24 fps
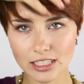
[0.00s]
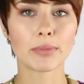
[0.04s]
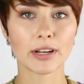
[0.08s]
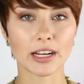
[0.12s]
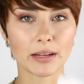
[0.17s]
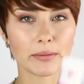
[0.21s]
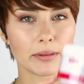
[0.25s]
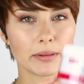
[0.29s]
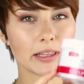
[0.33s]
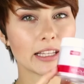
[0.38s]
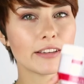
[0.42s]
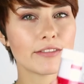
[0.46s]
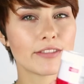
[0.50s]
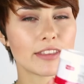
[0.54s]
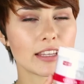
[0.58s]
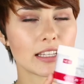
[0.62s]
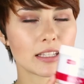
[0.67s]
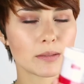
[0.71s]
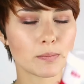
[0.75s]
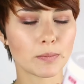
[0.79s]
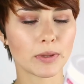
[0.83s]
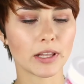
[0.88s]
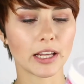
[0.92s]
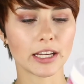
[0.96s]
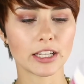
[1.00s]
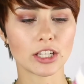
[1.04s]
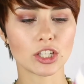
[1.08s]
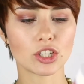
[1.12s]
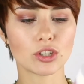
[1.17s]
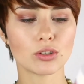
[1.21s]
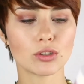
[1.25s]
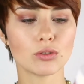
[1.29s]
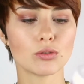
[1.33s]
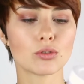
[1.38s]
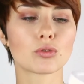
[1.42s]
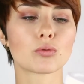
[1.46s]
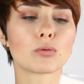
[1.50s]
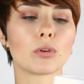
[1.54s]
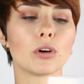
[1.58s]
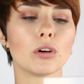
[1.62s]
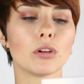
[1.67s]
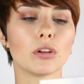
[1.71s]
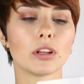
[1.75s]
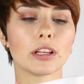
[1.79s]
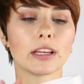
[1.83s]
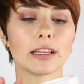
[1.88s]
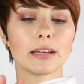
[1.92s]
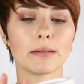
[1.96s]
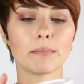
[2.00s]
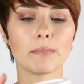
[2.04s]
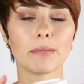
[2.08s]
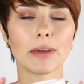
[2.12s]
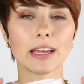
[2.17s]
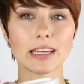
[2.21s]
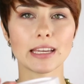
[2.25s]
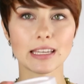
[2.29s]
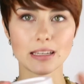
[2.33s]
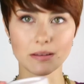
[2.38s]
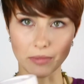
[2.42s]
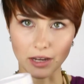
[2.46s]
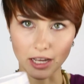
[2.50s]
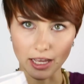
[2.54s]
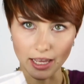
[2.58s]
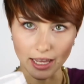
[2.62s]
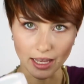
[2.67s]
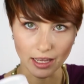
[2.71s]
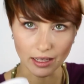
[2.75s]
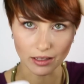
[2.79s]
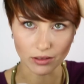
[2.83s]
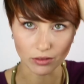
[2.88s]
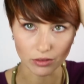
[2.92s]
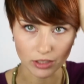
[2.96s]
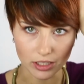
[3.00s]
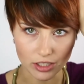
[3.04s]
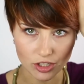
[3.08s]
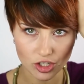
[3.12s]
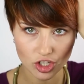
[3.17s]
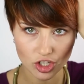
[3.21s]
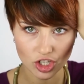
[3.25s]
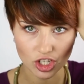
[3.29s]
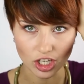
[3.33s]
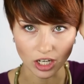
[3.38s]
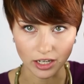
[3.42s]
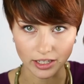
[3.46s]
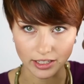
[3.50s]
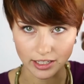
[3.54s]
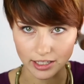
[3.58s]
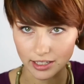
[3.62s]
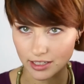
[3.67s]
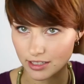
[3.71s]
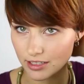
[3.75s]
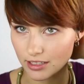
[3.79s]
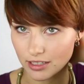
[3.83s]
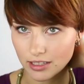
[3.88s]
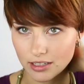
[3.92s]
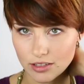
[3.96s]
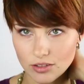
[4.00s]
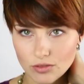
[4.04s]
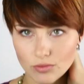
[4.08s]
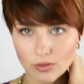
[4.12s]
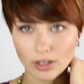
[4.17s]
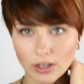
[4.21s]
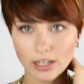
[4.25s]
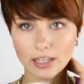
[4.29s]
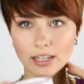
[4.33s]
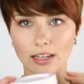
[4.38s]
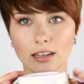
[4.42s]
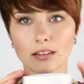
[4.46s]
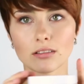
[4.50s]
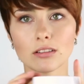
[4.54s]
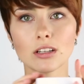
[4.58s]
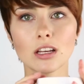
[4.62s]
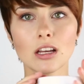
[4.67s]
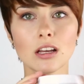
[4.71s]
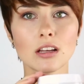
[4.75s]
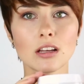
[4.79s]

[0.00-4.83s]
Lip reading: but I believe this played a huge role in making my hair look as shiny as it is right now.